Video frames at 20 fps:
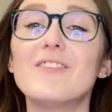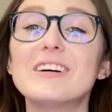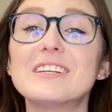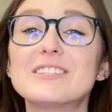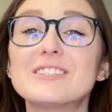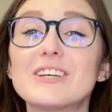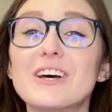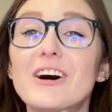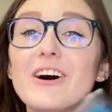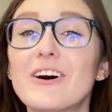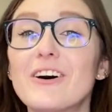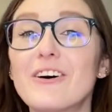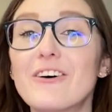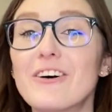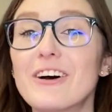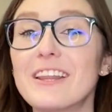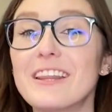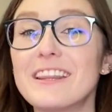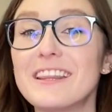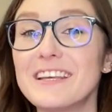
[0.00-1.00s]

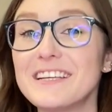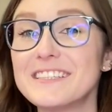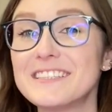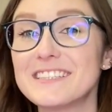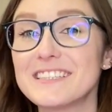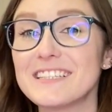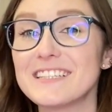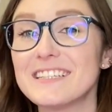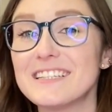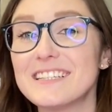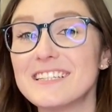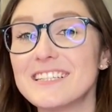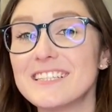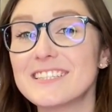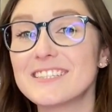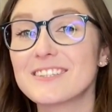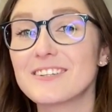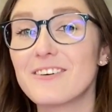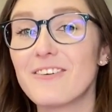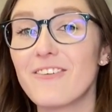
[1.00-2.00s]
So this
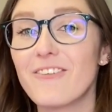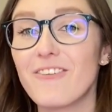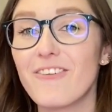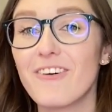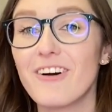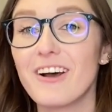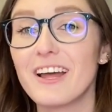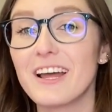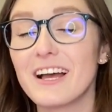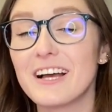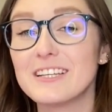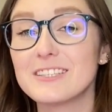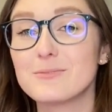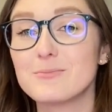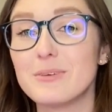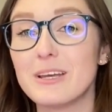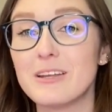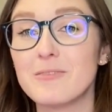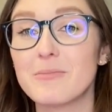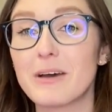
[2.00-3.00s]
is what has
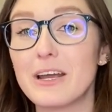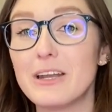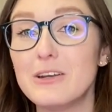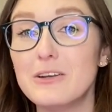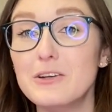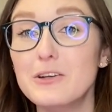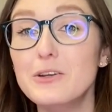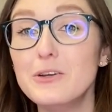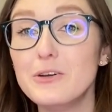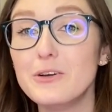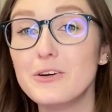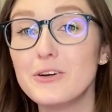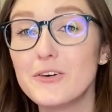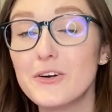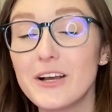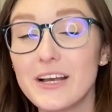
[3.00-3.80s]
been my new